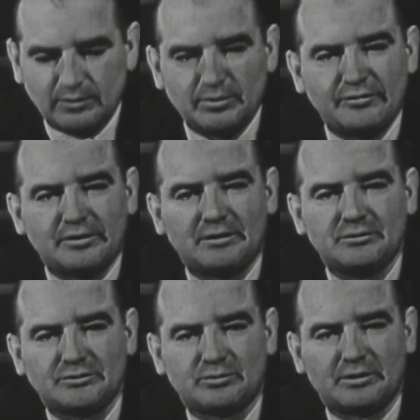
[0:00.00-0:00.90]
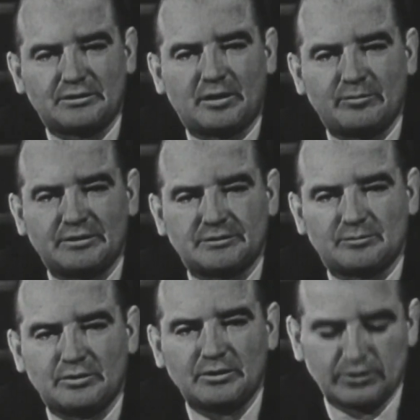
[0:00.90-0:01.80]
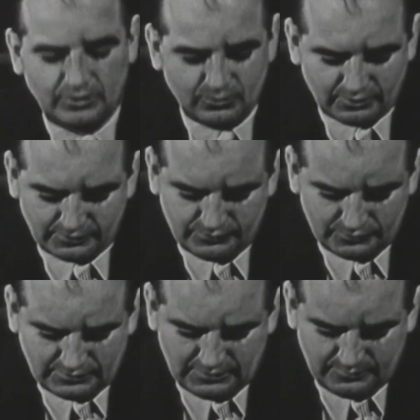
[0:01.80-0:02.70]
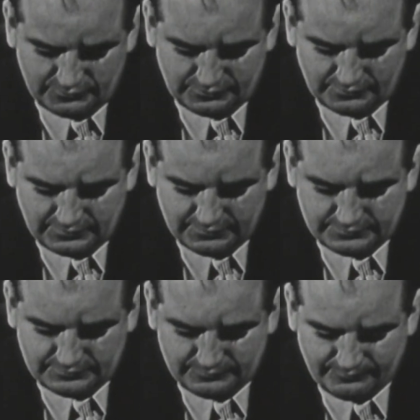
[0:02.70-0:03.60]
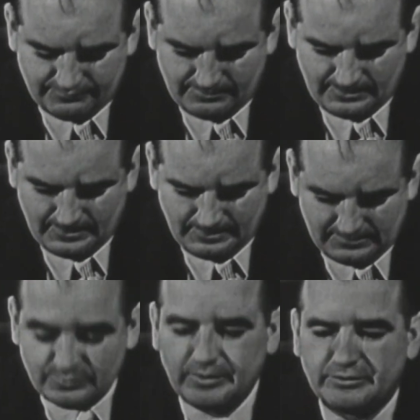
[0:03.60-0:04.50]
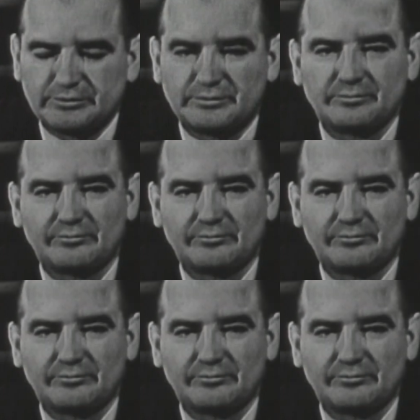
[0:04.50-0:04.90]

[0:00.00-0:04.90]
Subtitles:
I believe he did use the word communism one or two times during his speeches.